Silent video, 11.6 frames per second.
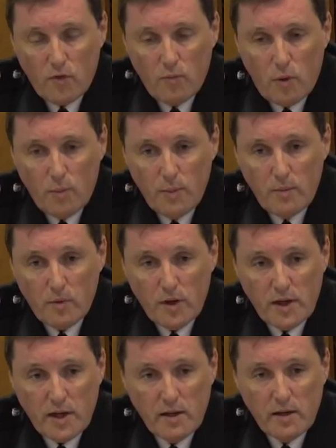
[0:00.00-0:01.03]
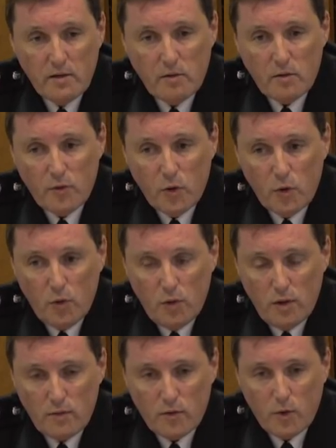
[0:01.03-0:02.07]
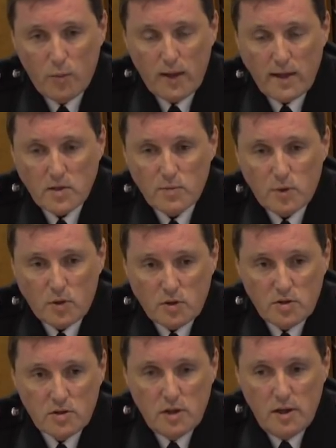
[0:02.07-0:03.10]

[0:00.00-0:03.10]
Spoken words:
my memory, and again there are a few blank spots.